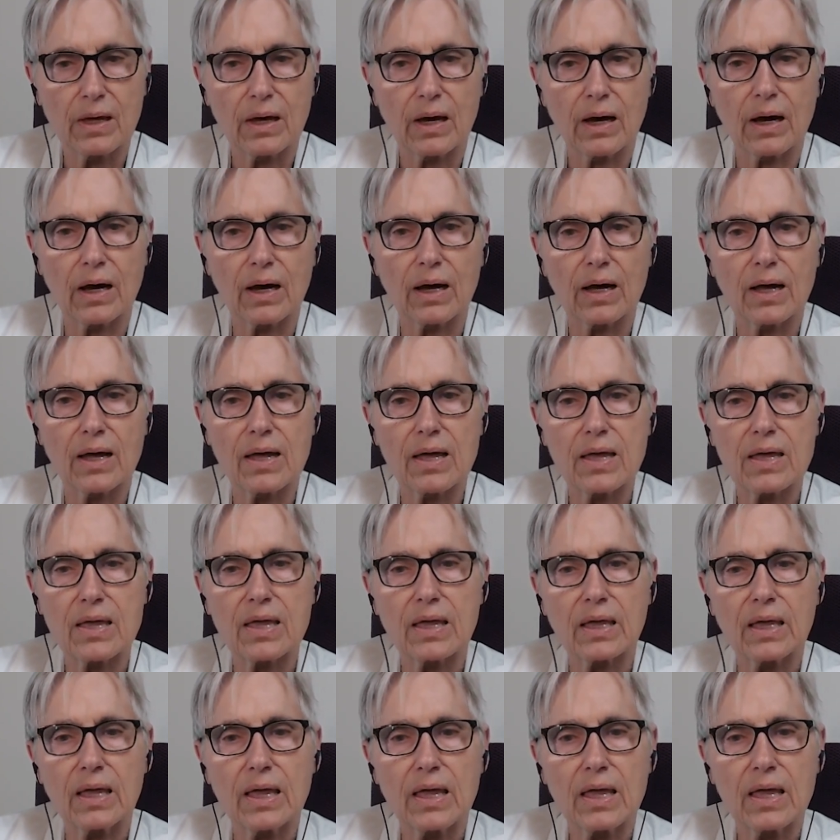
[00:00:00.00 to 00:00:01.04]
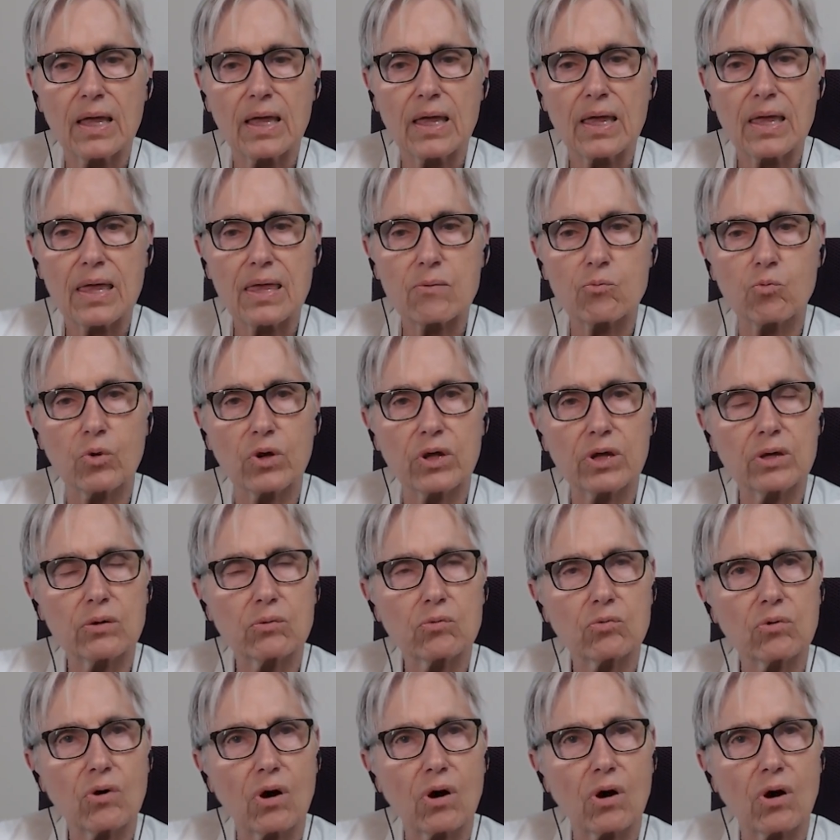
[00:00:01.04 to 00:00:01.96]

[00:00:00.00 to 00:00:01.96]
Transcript: Uh, we